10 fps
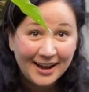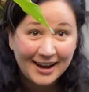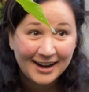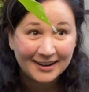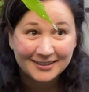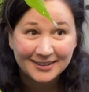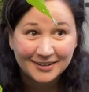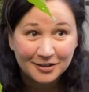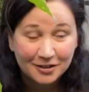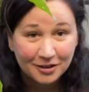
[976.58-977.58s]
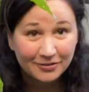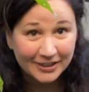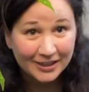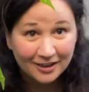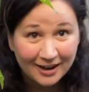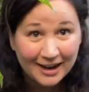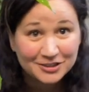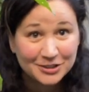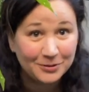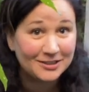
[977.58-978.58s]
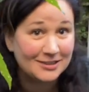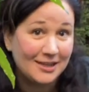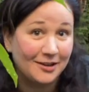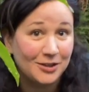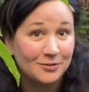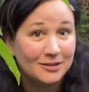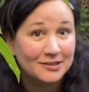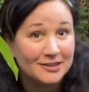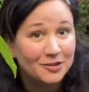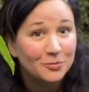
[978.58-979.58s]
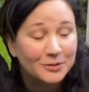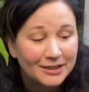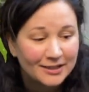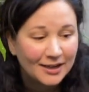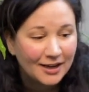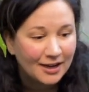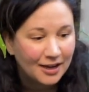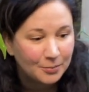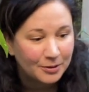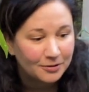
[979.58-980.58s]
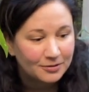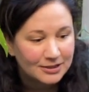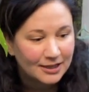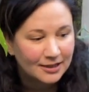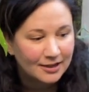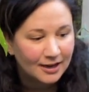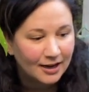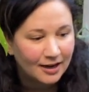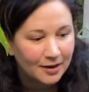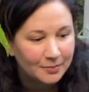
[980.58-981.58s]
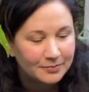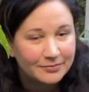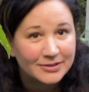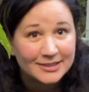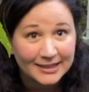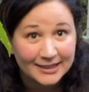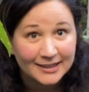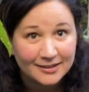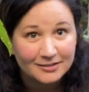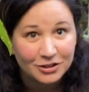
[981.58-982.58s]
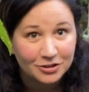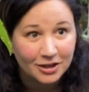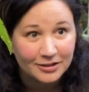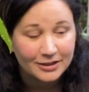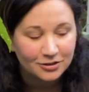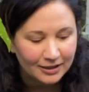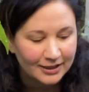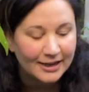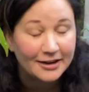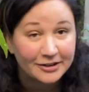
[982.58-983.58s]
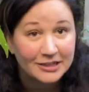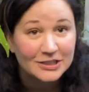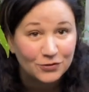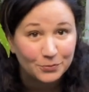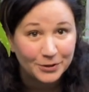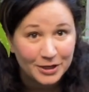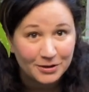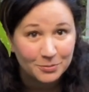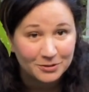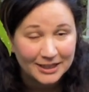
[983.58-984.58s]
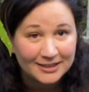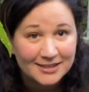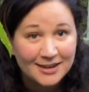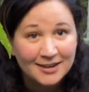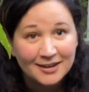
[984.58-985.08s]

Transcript: And over here, I actually wanted to tell you a little bit about siting your garlic, or like areas for where you want to plant.